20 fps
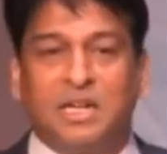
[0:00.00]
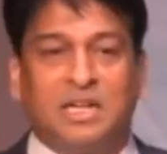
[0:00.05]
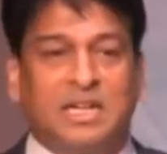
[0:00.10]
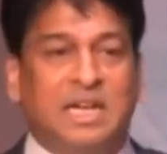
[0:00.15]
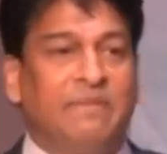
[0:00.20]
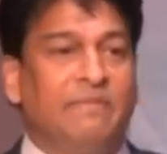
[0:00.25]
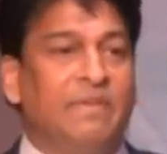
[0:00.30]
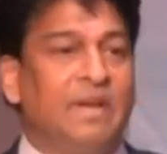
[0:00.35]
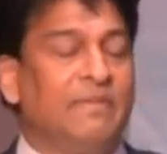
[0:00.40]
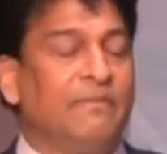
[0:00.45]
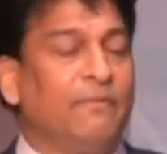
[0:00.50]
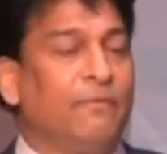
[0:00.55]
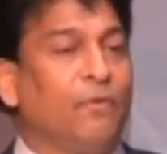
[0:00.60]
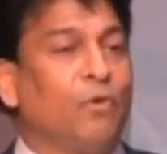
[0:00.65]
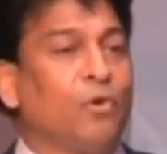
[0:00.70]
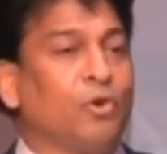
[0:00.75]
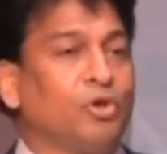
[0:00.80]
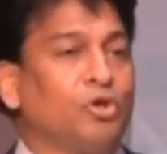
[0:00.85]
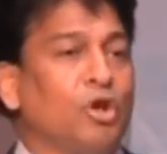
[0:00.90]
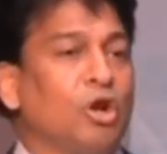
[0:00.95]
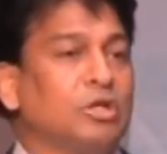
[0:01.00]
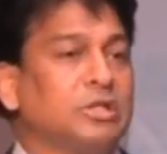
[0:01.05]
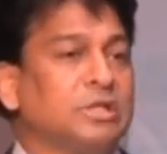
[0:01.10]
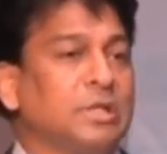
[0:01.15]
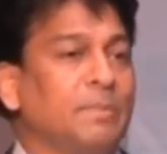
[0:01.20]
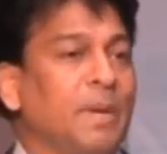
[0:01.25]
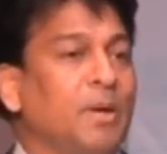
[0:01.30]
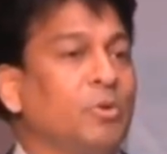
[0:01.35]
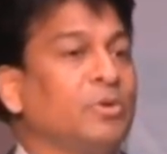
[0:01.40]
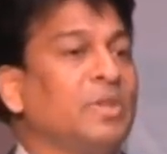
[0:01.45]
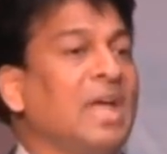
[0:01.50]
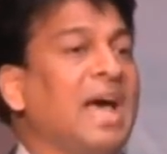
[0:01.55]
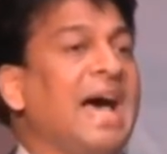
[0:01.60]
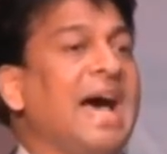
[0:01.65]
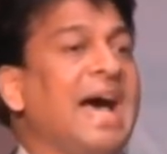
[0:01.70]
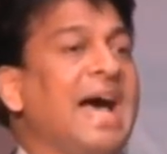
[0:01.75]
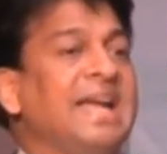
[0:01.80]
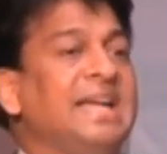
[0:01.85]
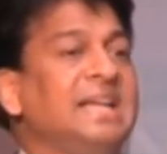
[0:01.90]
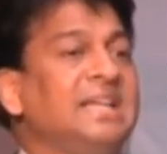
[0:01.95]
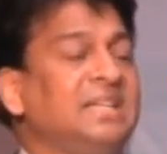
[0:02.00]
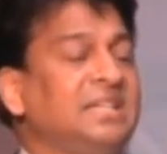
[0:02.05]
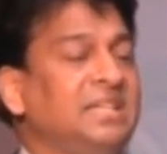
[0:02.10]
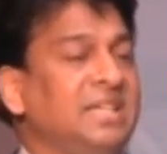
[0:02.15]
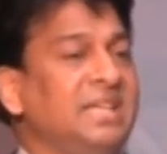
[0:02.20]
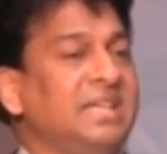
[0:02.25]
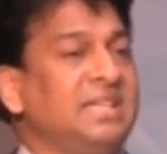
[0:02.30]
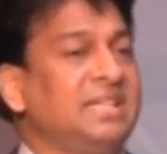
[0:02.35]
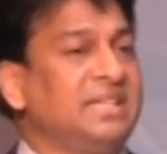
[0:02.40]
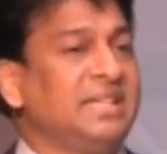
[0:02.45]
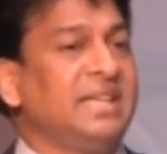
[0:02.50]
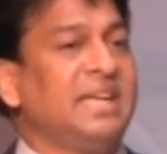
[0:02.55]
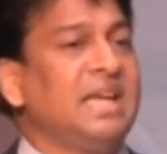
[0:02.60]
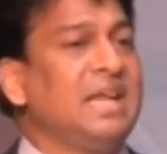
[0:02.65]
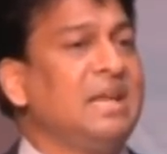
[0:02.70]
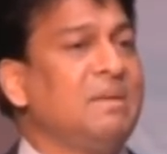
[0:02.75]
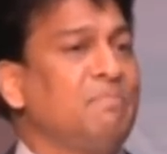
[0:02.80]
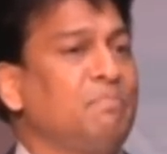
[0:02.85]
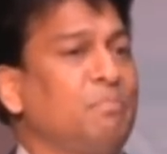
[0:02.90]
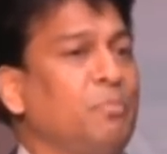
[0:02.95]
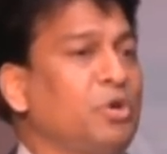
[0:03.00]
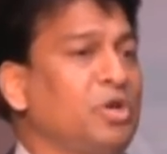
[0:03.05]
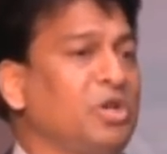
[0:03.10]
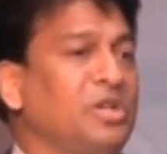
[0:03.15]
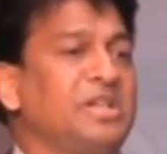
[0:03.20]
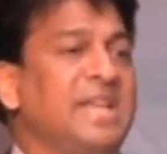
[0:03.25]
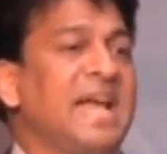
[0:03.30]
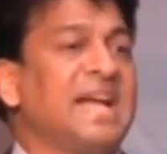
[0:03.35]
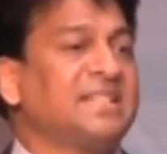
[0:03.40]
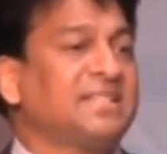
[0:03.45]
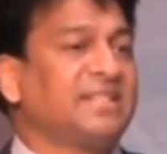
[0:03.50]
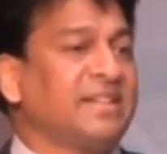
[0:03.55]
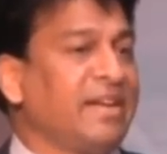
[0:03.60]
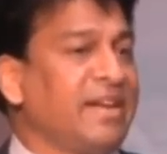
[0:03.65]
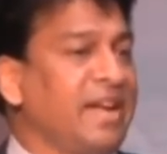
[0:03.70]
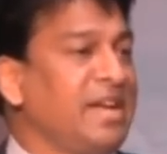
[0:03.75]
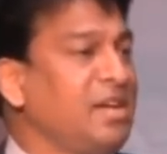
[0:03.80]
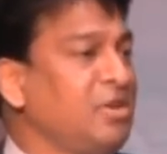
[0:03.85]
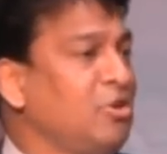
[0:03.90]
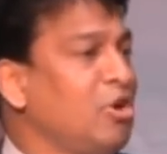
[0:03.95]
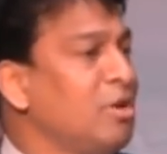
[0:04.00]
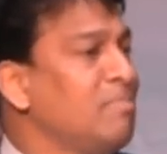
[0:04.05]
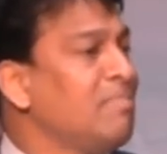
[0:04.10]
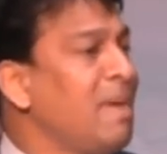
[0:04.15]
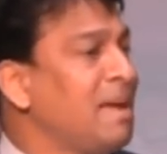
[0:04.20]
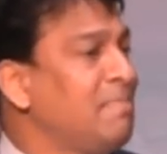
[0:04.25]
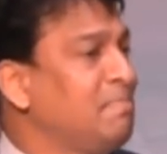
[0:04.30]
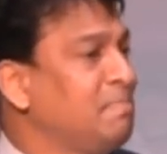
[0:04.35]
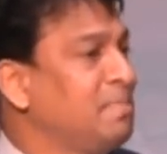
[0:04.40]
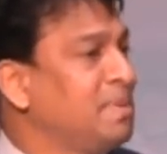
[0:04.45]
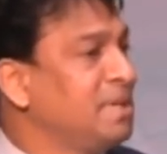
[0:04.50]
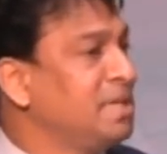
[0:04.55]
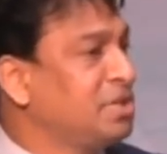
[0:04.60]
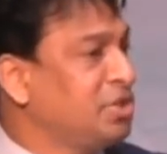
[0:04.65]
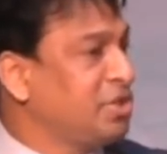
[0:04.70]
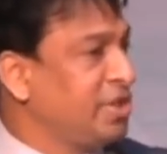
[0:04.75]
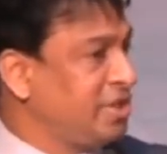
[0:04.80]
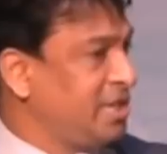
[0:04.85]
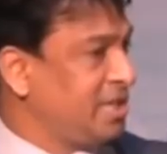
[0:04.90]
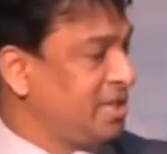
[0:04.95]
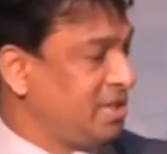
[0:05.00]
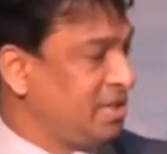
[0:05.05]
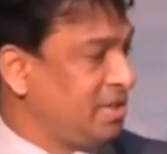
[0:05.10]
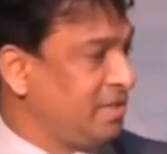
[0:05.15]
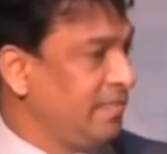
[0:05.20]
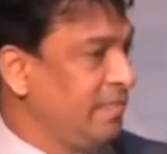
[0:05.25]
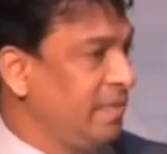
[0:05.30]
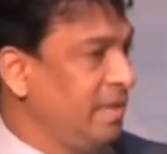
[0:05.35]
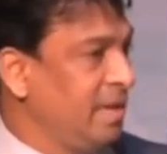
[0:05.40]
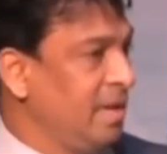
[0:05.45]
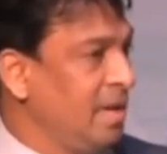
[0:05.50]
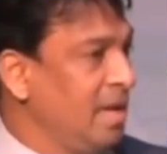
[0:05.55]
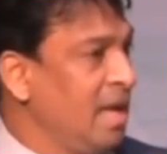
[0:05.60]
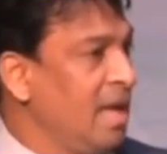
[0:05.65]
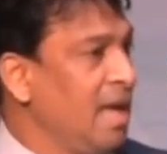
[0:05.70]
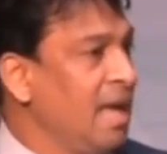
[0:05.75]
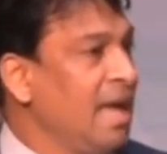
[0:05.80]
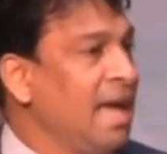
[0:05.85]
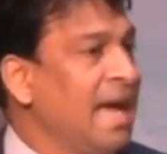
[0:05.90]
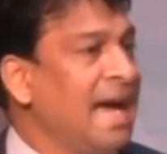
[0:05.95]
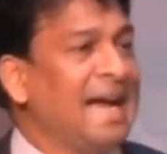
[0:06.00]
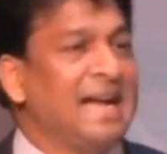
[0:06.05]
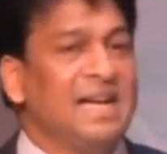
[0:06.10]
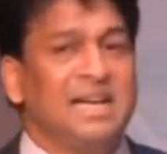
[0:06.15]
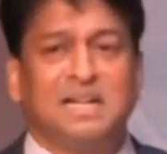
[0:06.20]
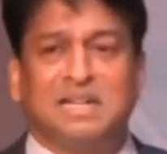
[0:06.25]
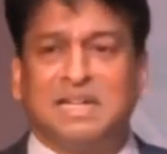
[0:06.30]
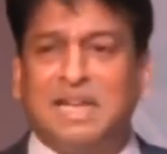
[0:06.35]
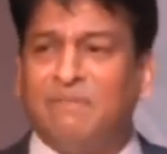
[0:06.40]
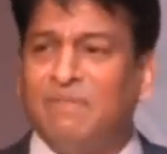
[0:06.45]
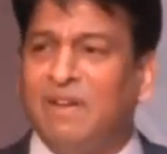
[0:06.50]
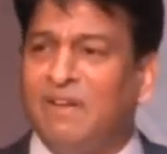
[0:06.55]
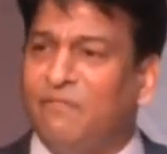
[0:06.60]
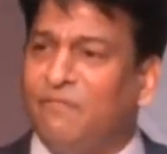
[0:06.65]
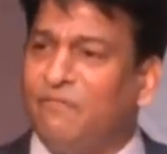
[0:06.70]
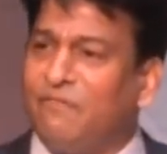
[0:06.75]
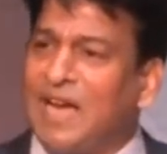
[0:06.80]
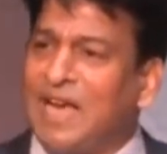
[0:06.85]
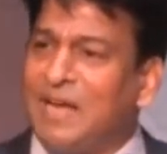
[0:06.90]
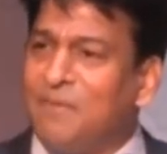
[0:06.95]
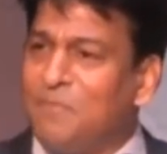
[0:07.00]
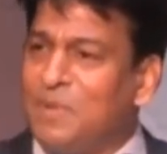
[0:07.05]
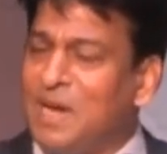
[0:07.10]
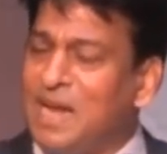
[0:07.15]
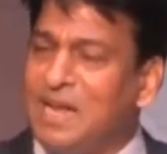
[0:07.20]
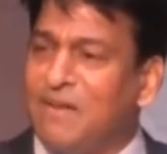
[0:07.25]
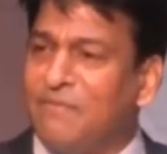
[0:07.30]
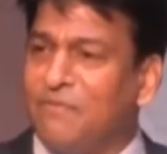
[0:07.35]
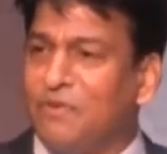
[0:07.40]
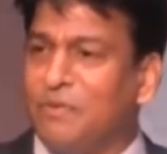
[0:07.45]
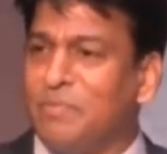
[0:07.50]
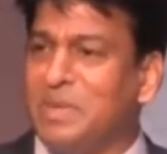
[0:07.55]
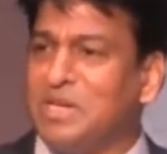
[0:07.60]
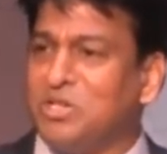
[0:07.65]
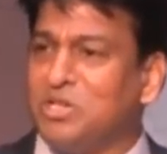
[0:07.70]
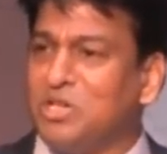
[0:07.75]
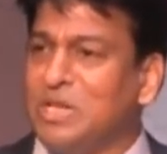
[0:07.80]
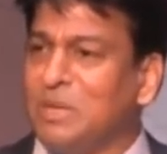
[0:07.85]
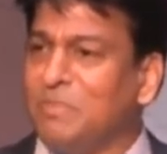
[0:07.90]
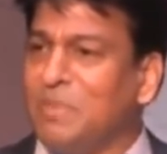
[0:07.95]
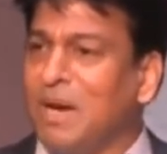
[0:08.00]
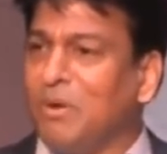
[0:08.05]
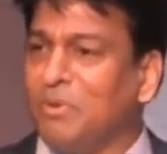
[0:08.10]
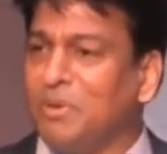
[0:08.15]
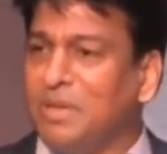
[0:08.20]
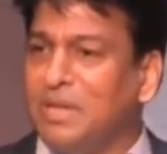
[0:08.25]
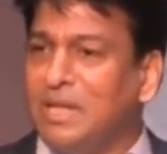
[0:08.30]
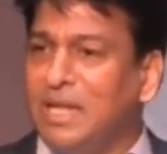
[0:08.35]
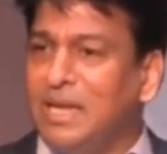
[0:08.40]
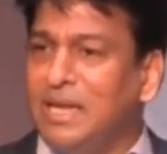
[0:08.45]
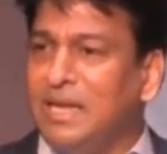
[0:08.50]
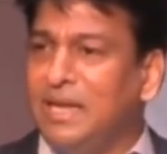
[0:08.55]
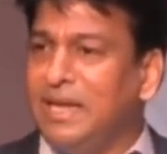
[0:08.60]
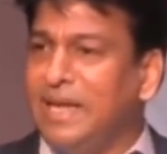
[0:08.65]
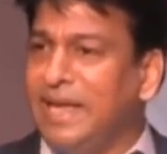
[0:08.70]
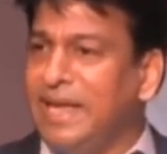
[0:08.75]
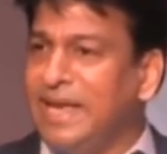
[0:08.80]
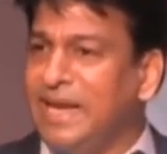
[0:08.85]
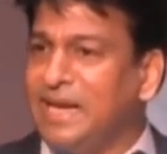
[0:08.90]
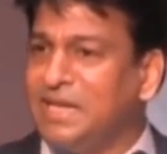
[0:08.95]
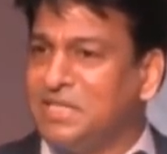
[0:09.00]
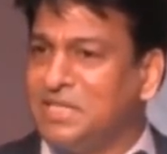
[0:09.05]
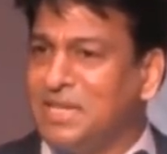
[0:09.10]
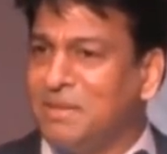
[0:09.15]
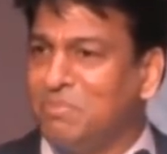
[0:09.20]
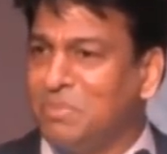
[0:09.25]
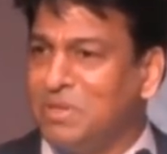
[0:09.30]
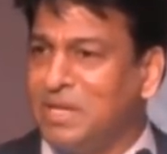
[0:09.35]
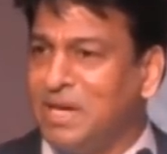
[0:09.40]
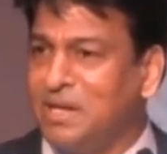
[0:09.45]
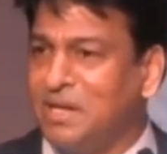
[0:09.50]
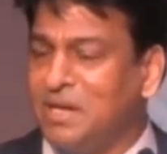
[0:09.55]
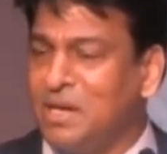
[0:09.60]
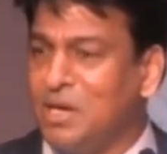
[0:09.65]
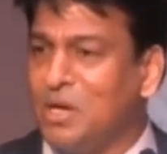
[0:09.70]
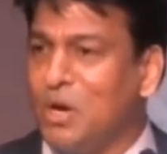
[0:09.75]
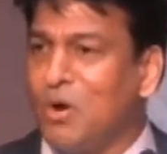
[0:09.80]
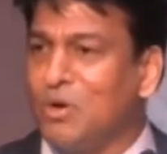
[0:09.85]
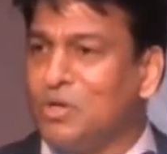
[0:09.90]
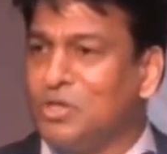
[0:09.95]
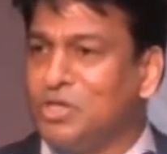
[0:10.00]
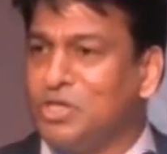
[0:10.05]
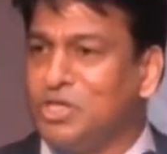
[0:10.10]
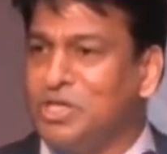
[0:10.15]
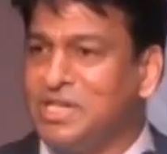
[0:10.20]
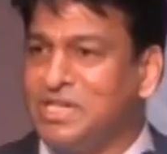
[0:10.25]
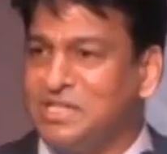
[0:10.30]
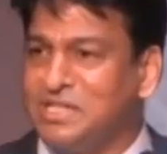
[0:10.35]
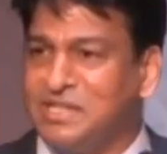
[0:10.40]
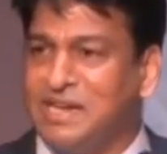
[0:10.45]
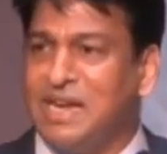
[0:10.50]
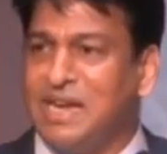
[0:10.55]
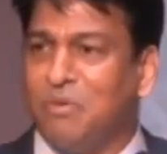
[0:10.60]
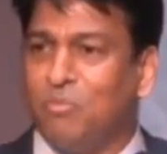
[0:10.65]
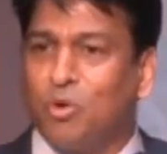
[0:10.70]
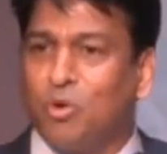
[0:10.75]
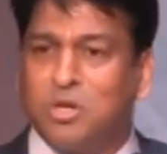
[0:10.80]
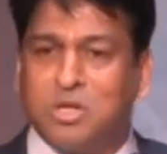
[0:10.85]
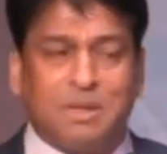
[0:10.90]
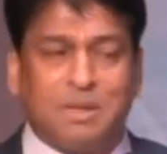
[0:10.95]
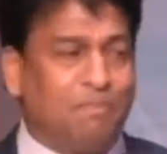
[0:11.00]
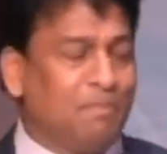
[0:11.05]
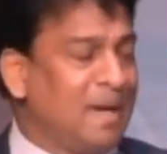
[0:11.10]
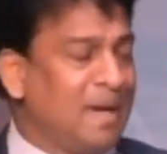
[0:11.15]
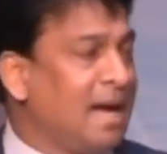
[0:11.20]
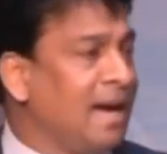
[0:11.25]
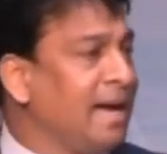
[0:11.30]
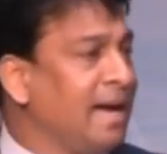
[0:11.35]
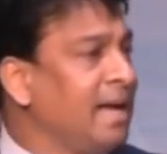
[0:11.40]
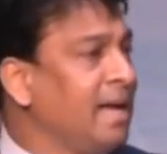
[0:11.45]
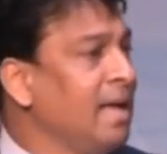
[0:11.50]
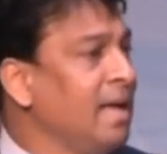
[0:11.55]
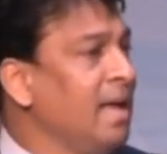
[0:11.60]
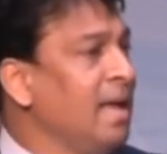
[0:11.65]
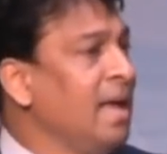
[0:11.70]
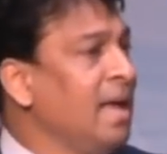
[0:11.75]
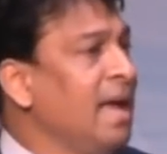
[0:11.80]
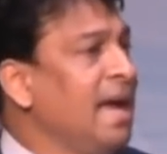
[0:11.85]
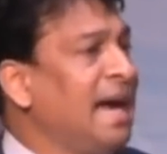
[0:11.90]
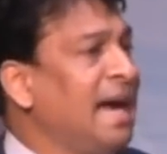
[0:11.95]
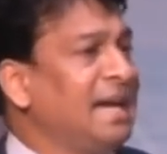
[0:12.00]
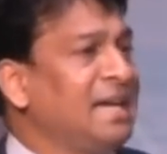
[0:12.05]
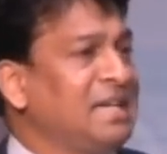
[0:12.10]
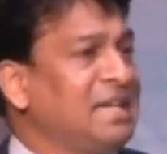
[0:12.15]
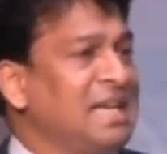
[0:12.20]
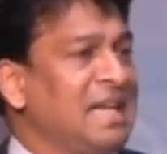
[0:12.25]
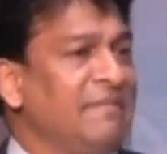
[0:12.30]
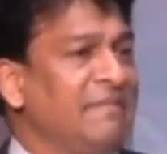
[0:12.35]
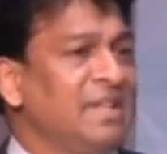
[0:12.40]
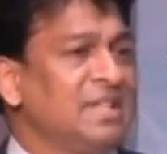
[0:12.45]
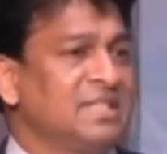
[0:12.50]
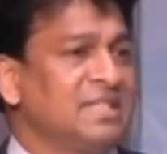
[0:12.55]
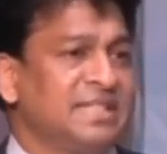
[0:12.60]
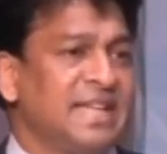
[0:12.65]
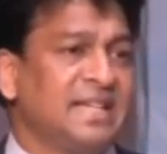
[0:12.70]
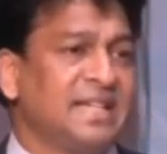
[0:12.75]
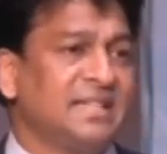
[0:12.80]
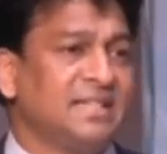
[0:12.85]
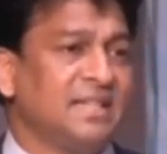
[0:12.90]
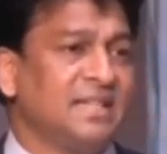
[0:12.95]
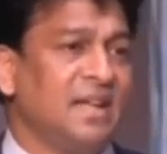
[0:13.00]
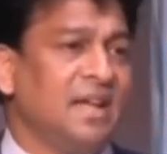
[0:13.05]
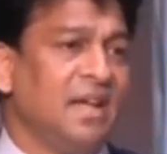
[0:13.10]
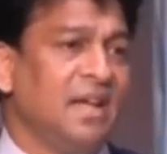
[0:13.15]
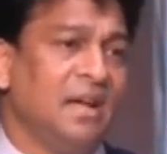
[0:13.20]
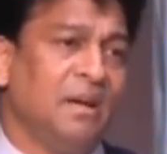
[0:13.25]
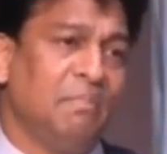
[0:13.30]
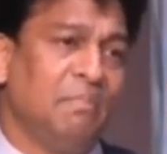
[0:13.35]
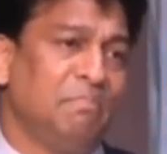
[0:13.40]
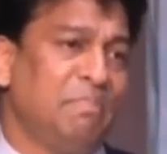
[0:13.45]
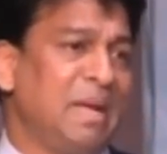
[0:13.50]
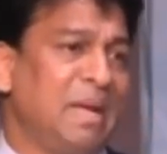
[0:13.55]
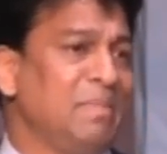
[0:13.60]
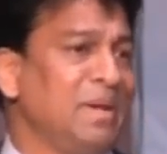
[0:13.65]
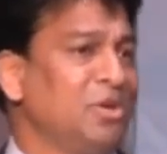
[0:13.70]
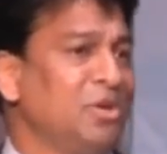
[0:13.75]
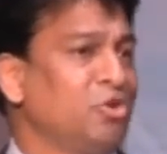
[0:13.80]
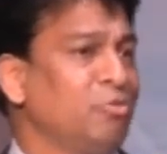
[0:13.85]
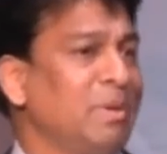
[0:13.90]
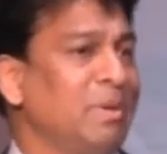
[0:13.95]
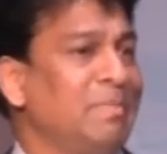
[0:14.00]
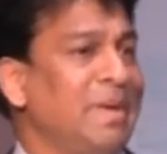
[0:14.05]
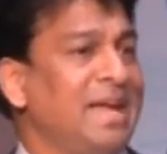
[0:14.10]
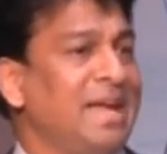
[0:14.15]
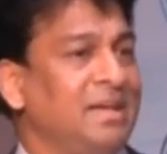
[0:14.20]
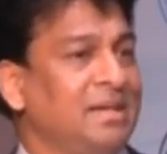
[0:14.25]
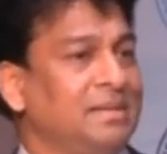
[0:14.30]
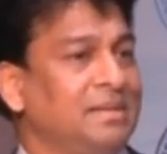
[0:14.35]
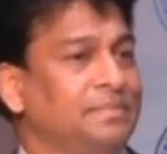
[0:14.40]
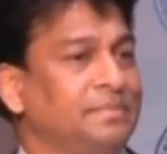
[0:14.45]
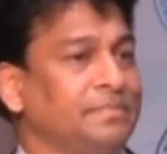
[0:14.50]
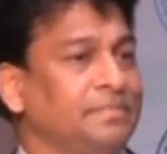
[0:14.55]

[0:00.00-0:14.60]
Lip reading: Table 4 talks about ITC, input tax credit on my purchases. And Table 5, information about nil exempted non-GST inward supply. And Table 6, payment to be made.